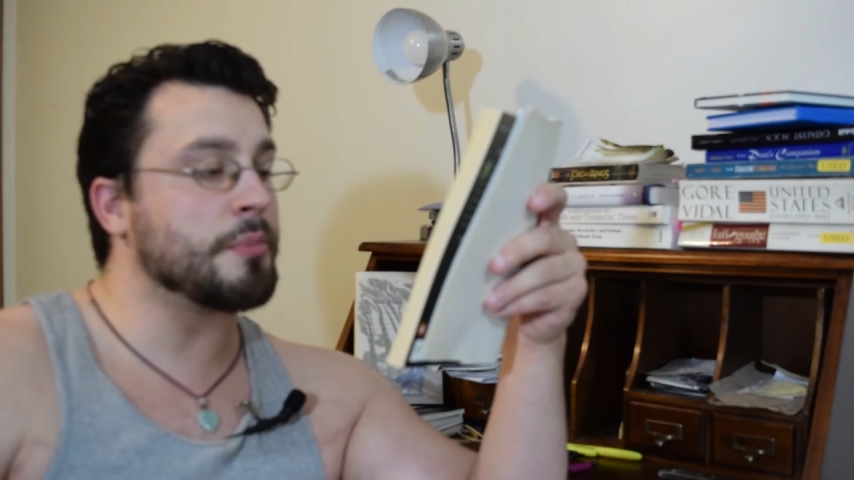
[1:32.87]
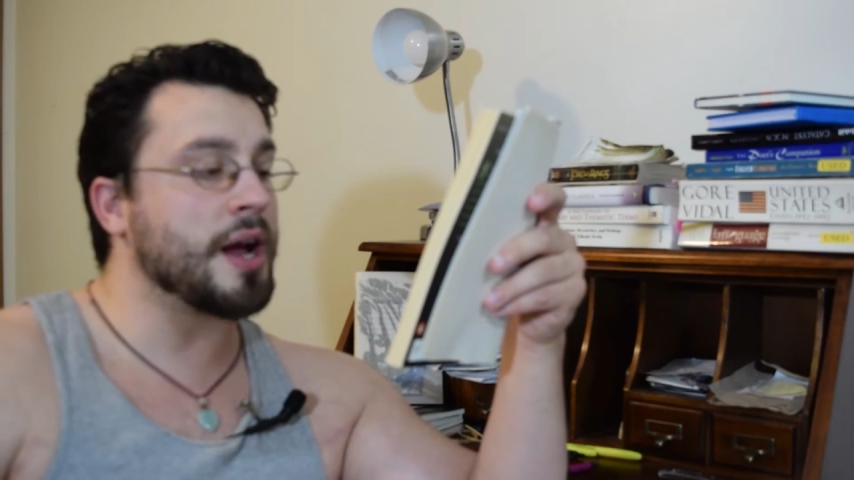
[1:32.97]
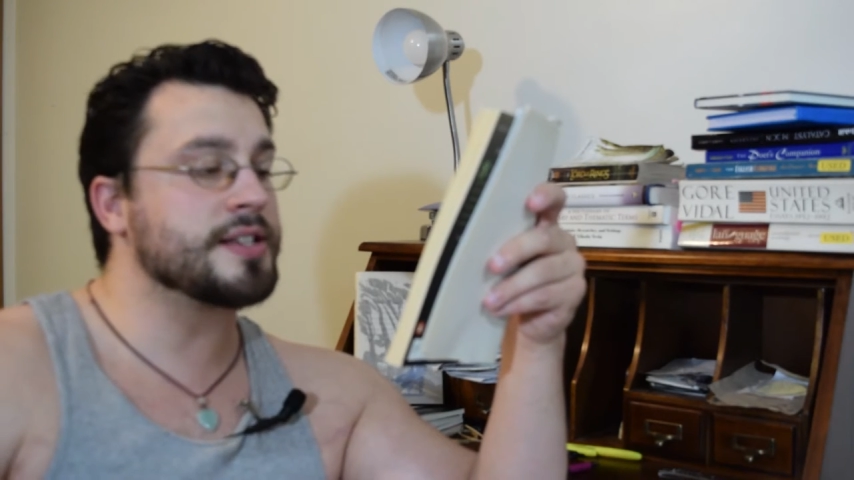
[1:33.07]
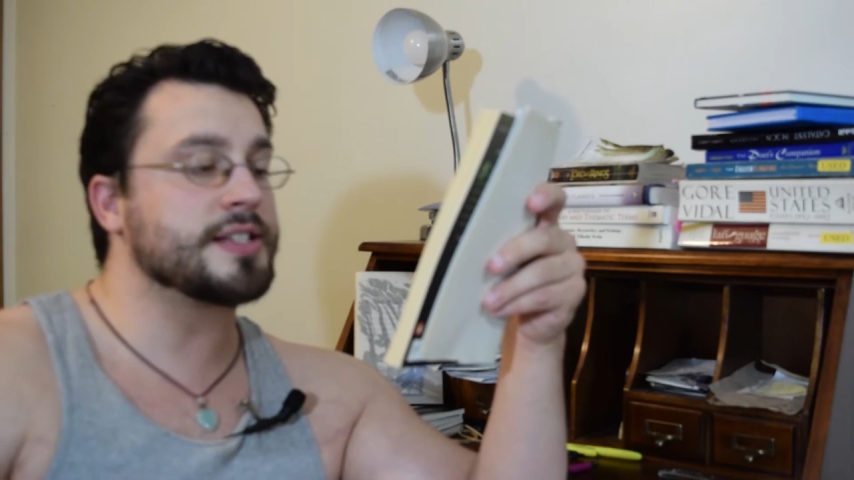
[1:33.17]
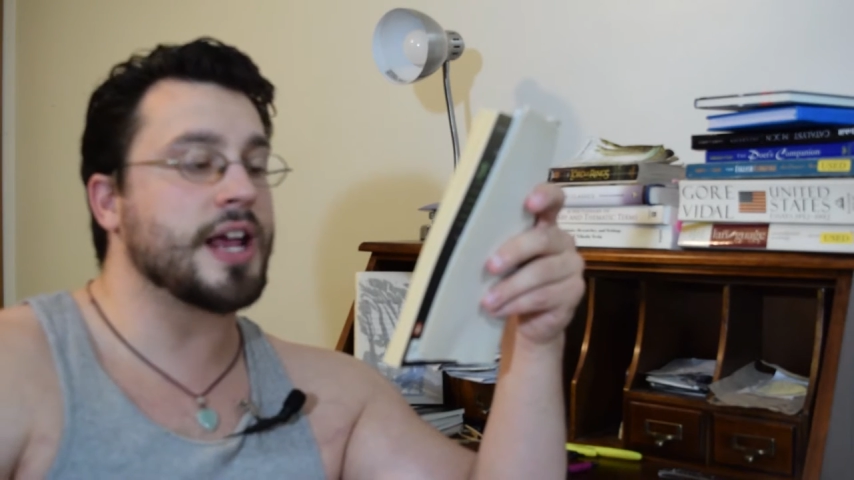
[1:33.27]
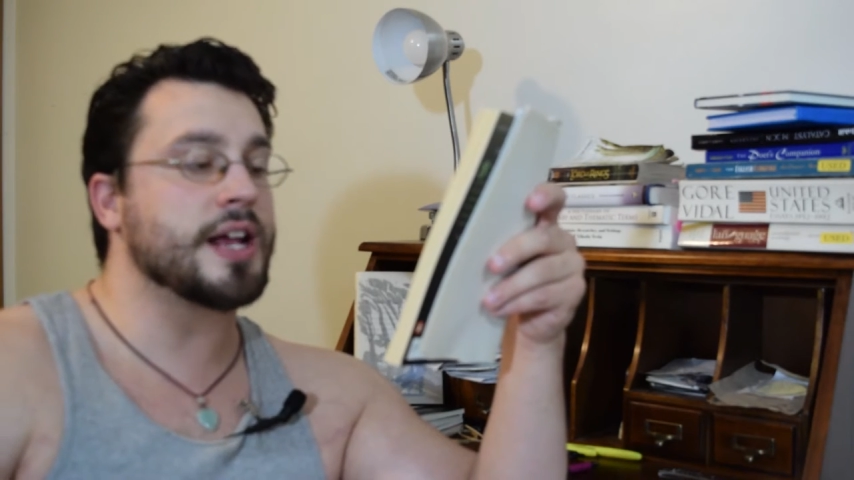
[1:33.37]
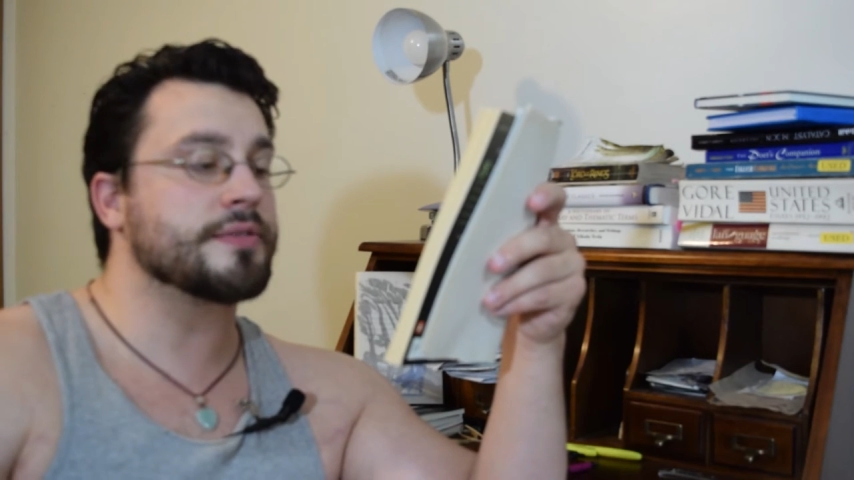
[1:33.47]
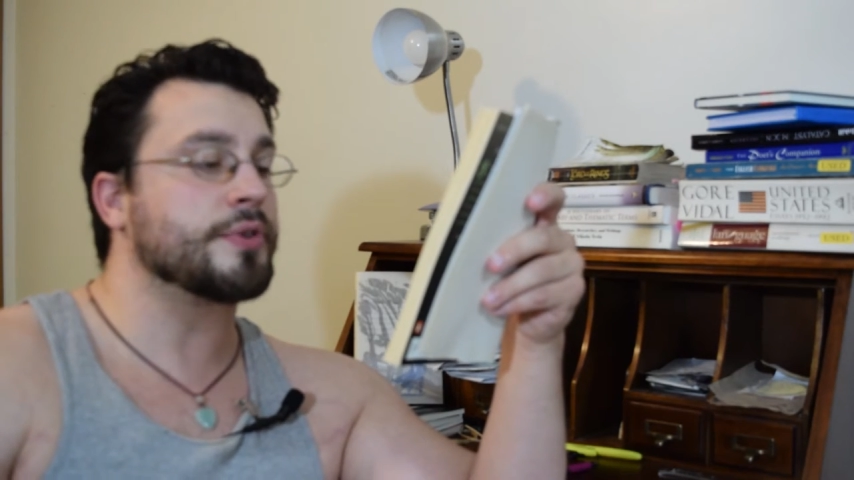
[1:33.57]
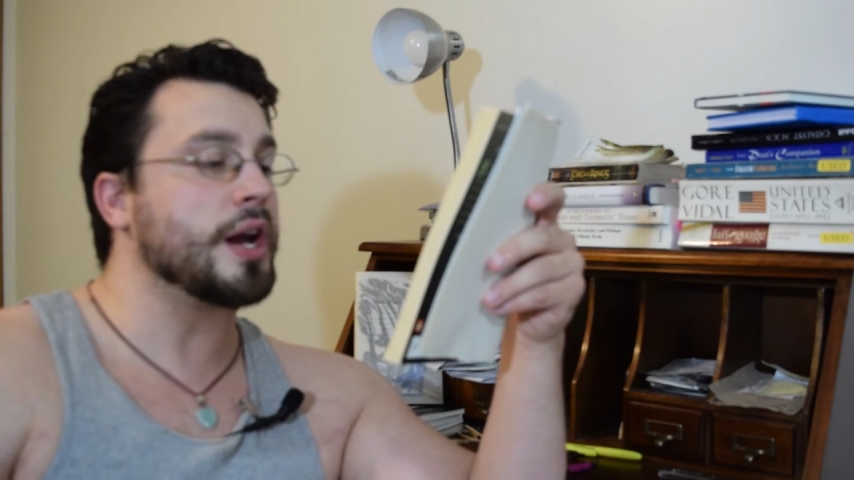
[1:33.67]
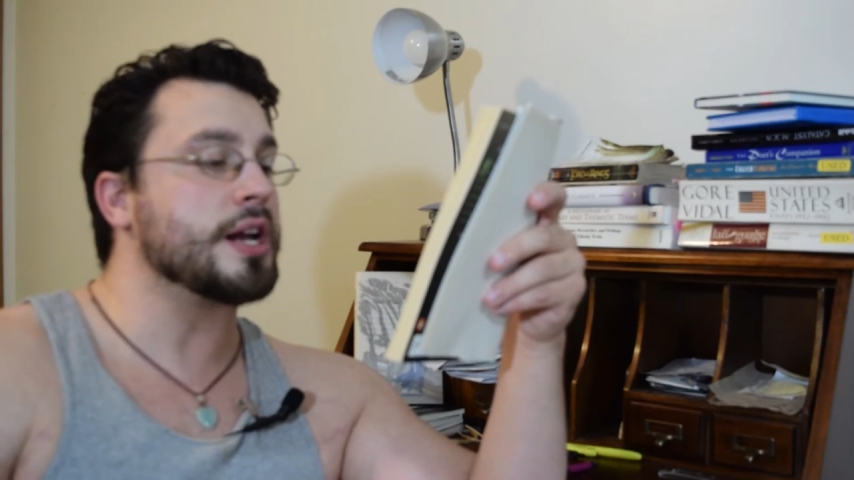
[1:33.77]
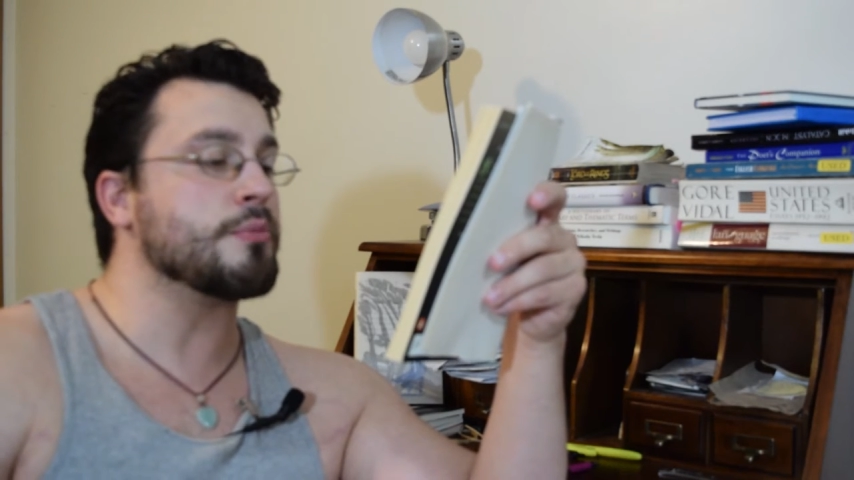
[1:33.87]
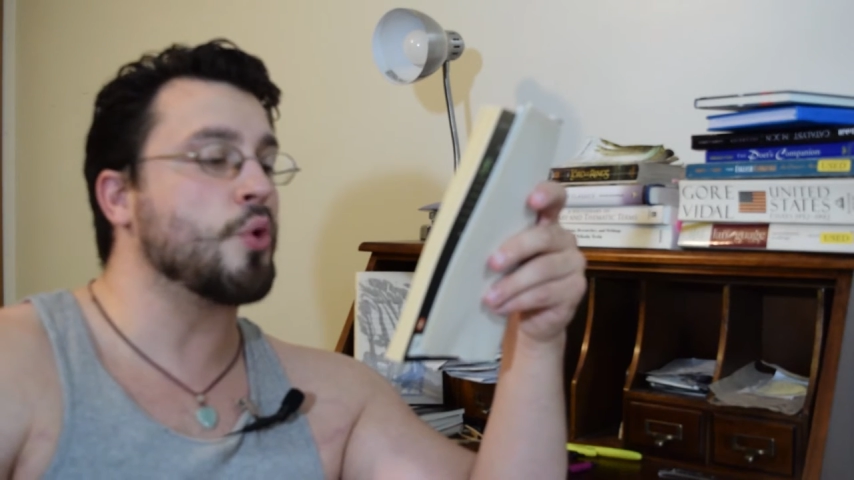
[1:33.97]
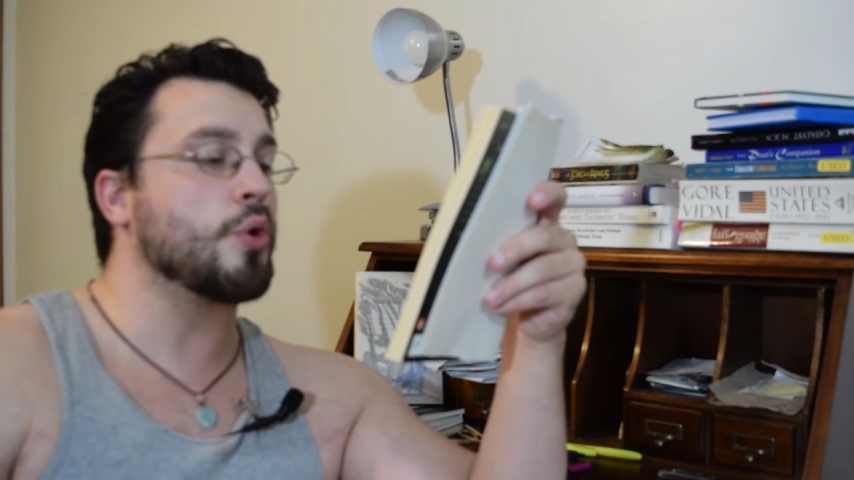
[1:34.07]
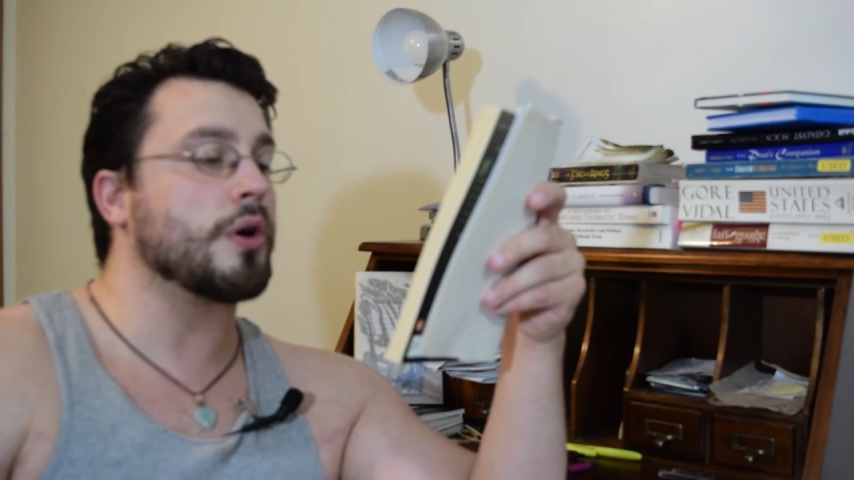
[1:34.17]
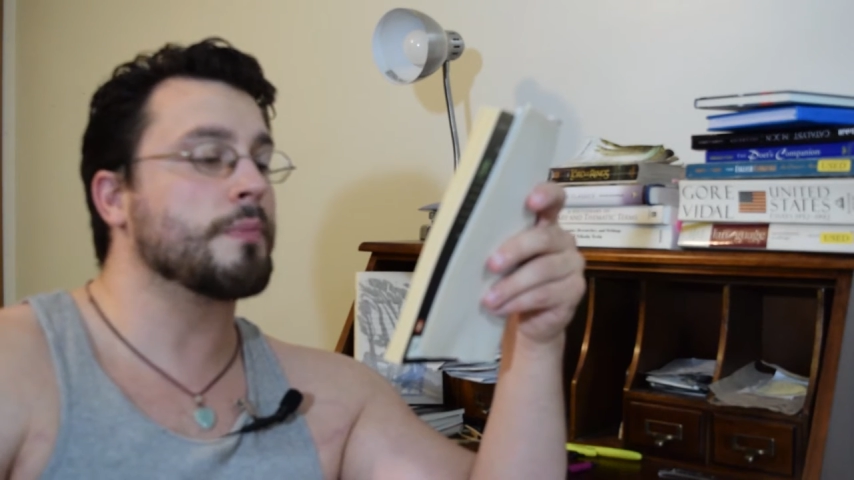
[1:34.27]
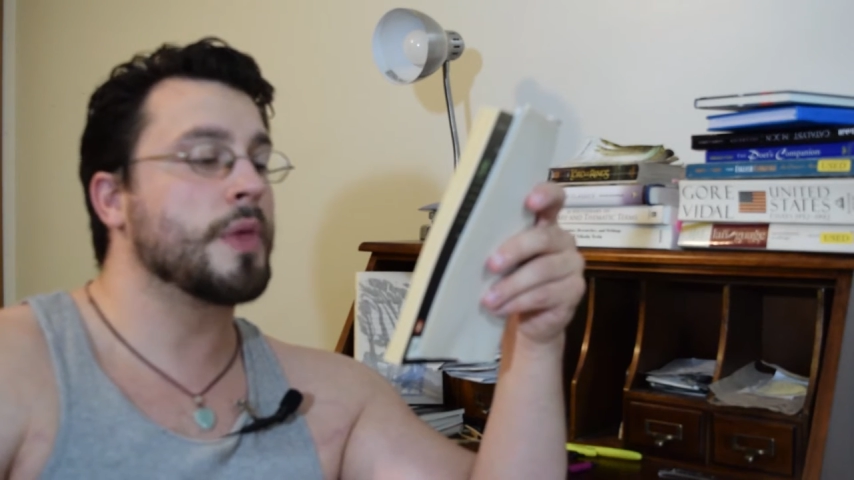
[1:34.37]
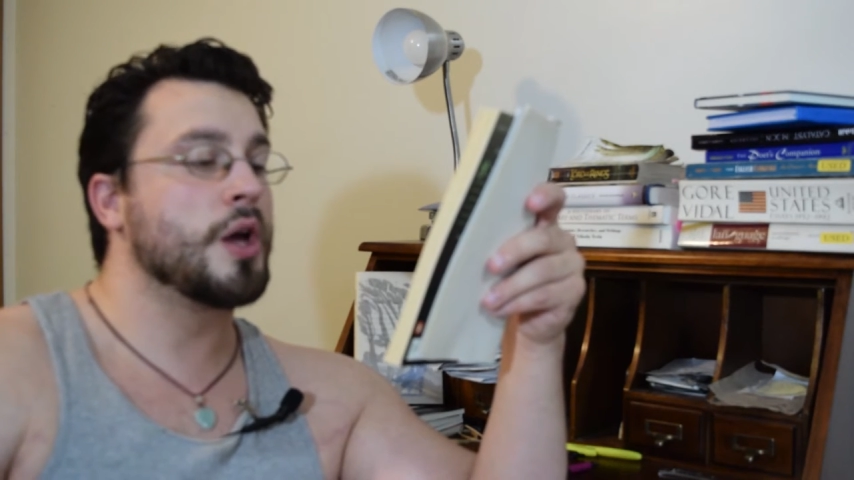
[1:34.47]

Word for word: might stand for eighty more.